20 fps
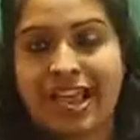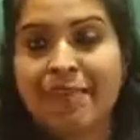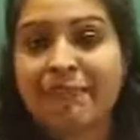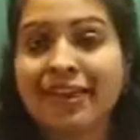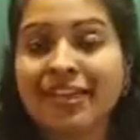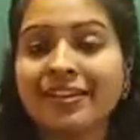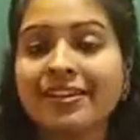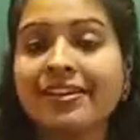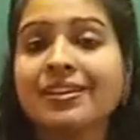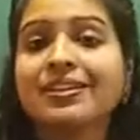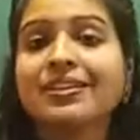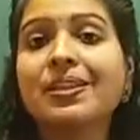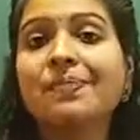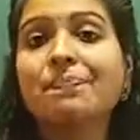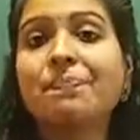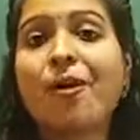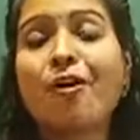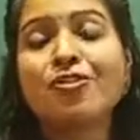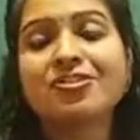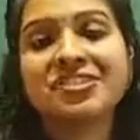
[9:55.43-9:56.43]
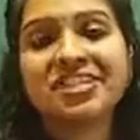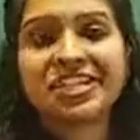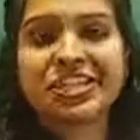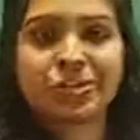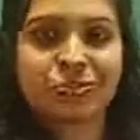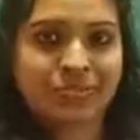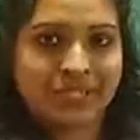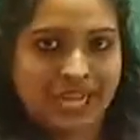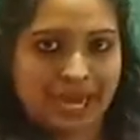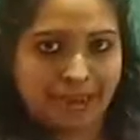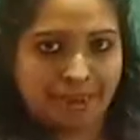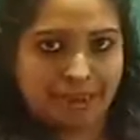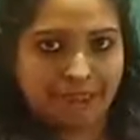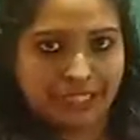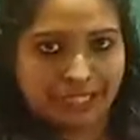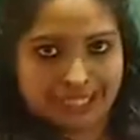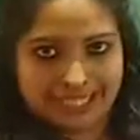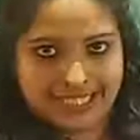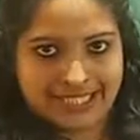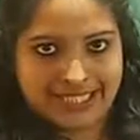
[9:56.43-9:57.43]
I mean the positive
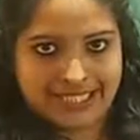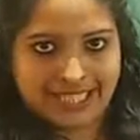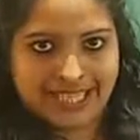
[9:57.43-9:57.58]
numbers.